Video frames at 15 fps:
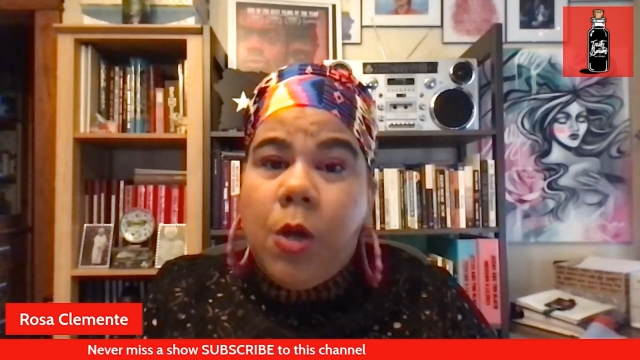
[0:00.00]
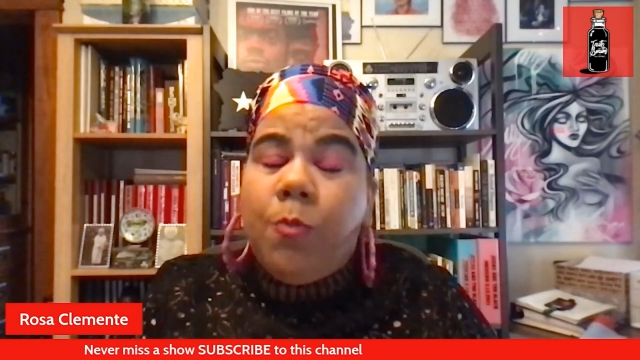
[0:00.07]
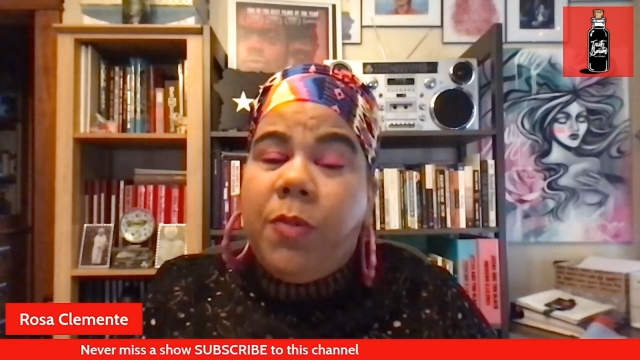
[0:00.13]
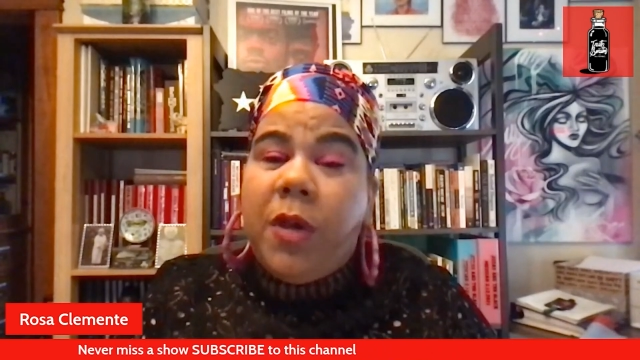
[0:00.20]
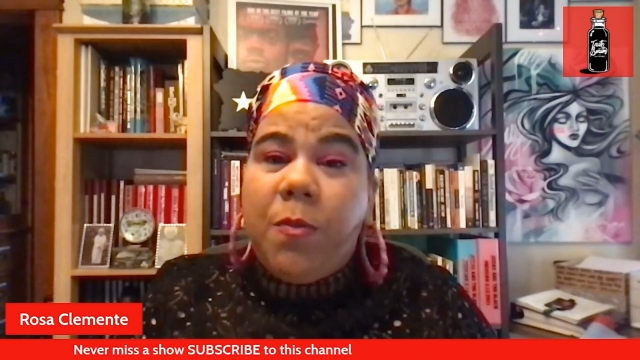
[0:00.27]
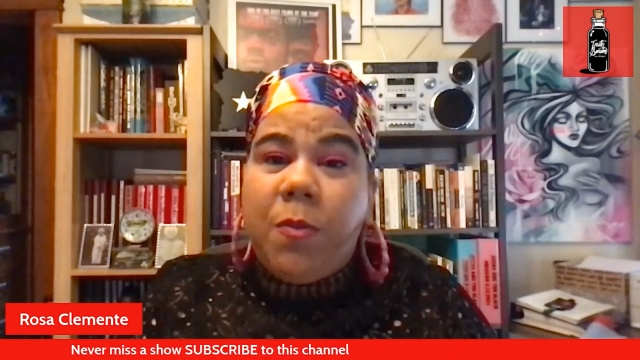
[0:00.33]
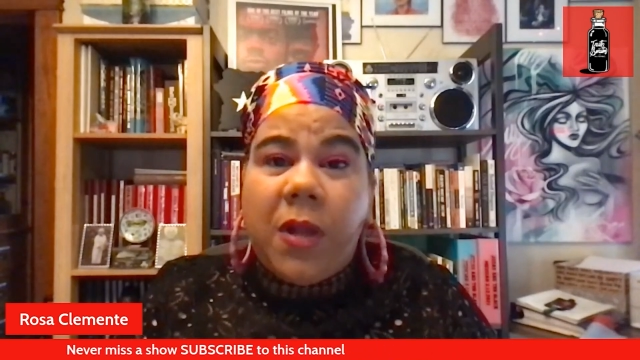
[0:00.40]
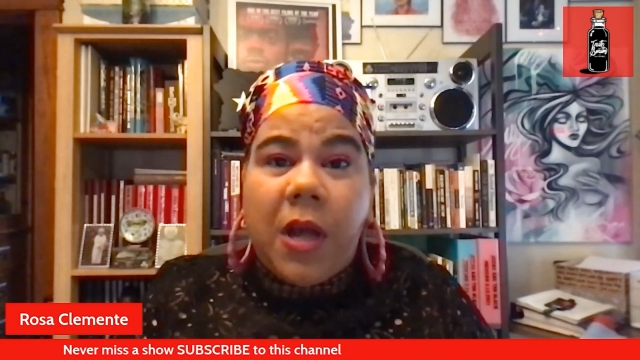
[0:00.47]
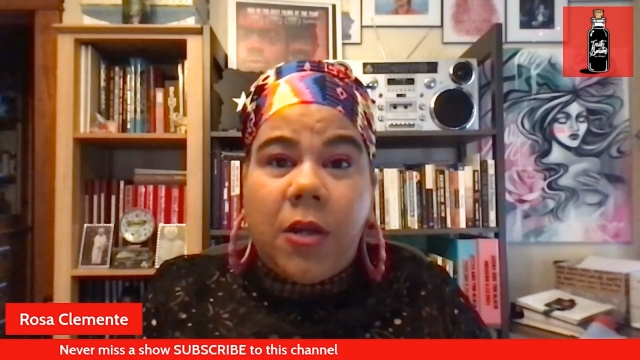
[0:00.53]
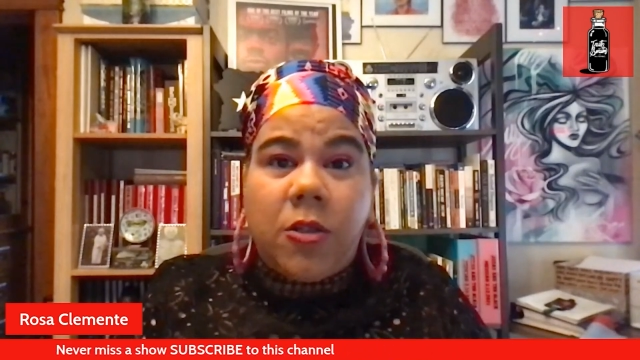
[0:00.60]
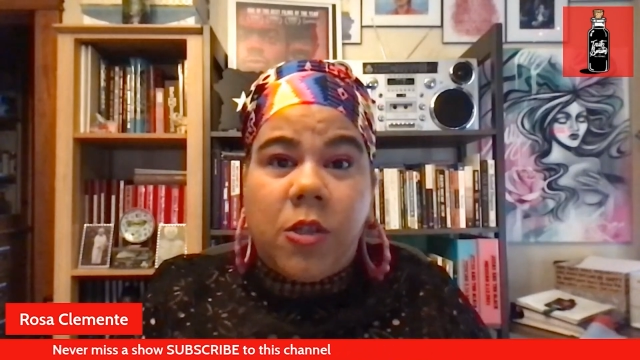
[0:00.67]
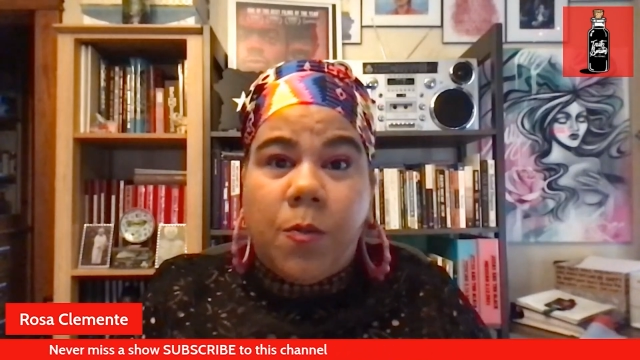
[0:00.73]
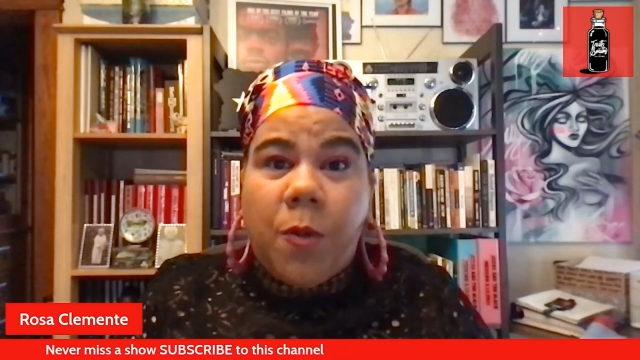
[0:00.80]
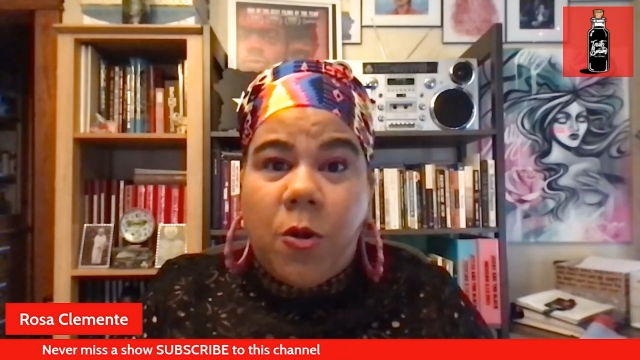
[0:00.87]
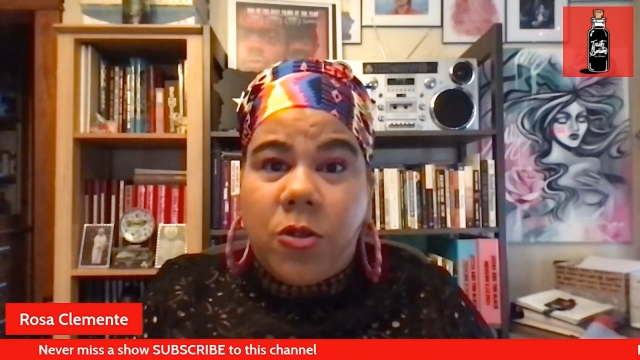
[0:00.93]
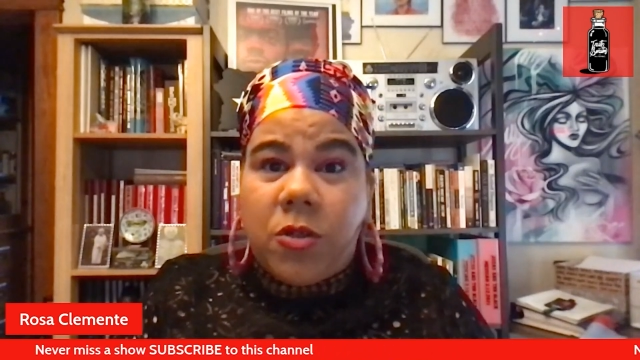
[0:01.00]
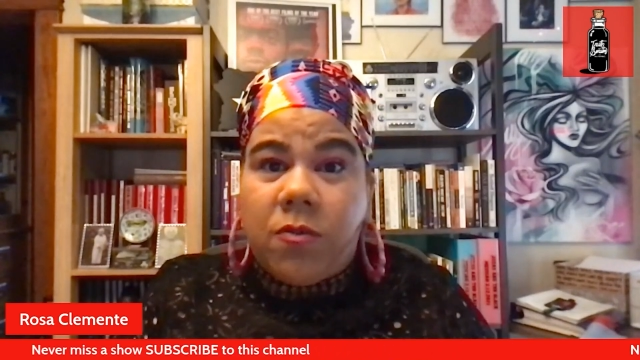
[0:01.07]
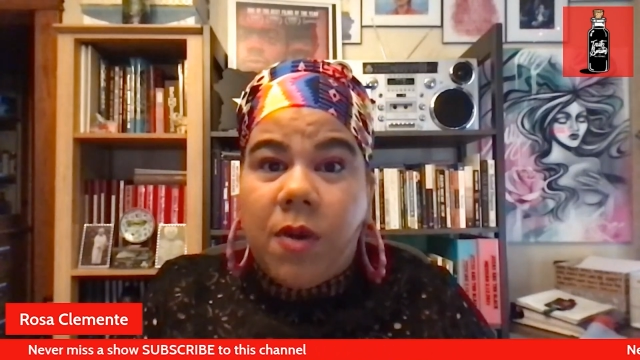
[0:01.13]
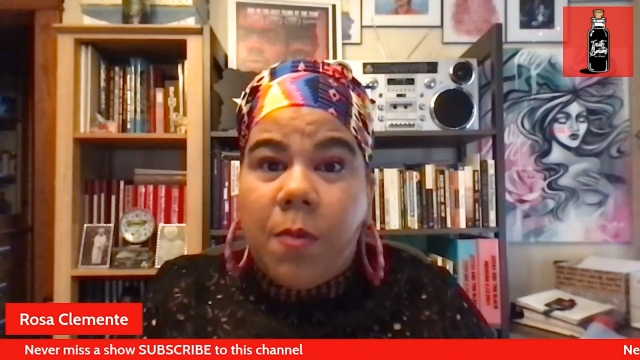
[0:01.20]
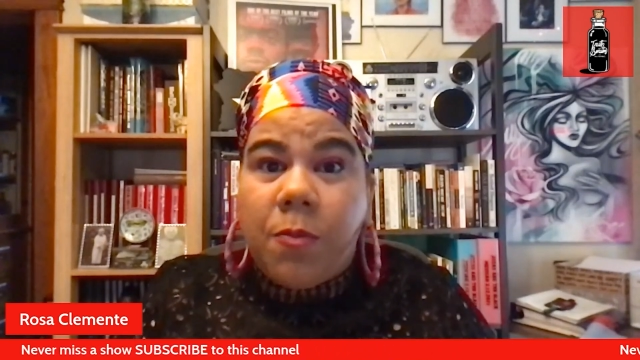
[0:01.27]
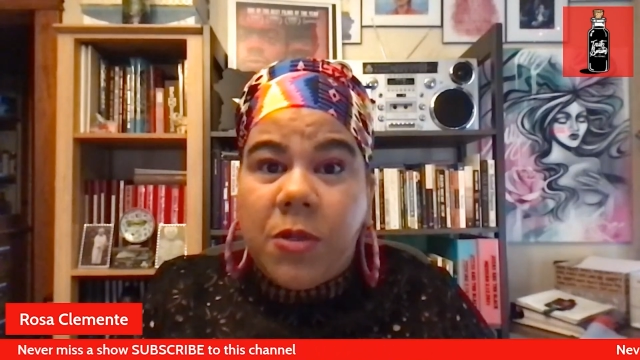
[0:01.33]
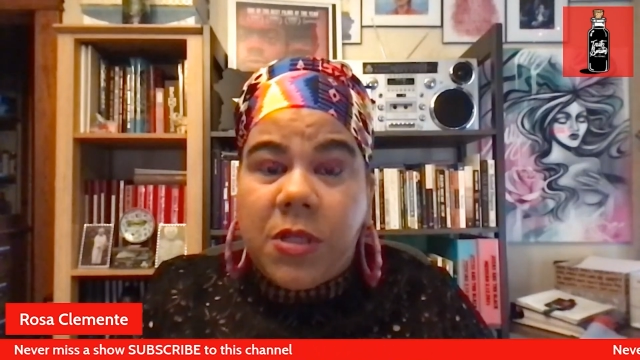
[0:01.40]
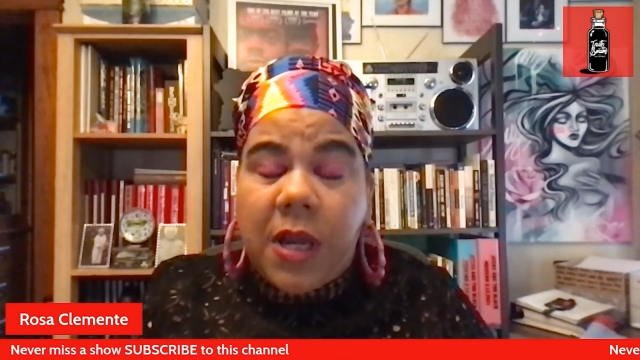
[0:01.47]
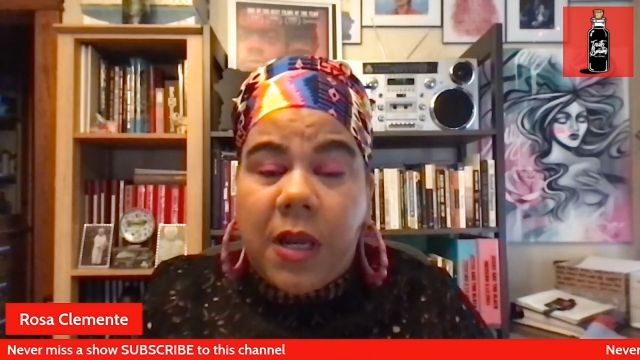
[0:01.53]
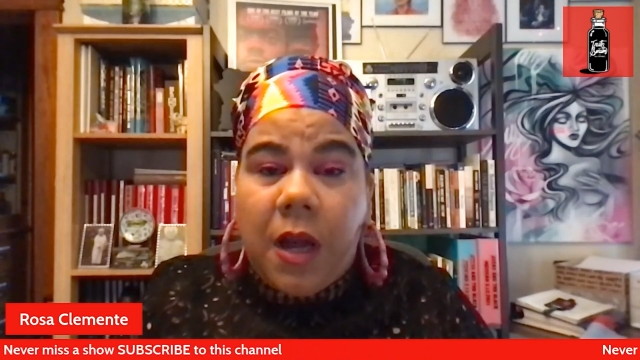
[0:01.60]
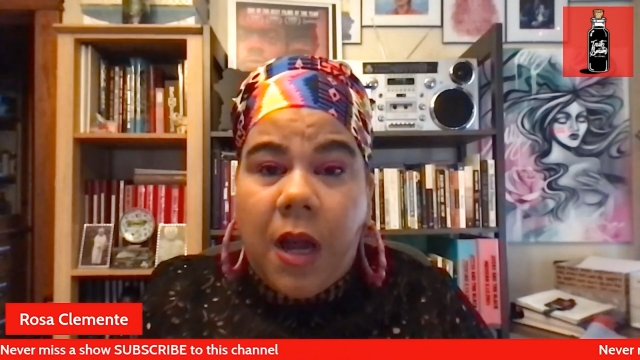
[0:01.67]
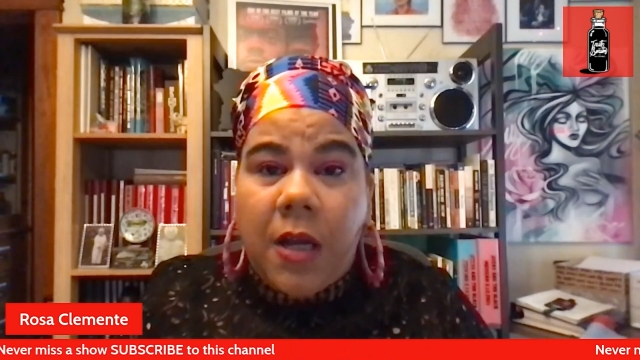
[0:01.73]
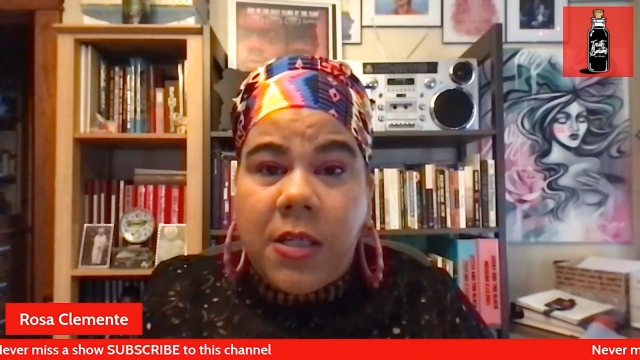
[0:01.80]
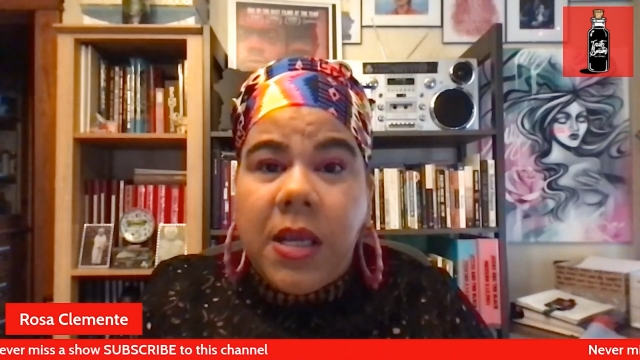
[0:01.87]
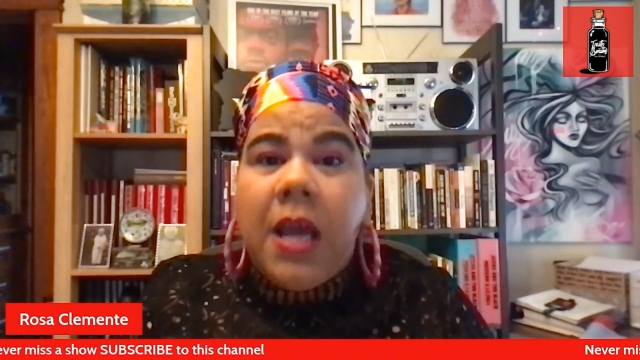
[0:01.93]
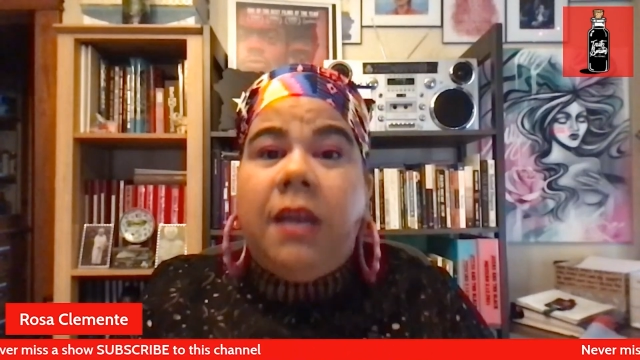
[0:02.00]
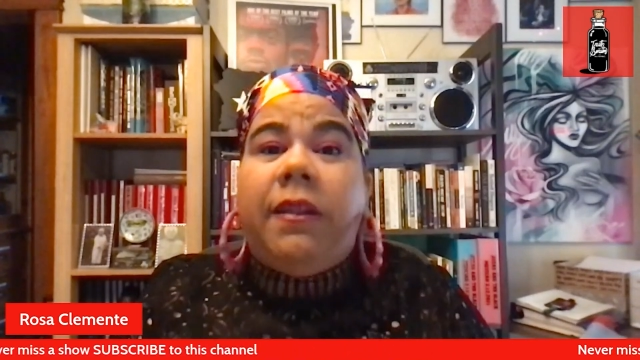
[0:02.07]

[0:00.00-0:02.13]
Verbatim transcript: people that are supposed to represent us,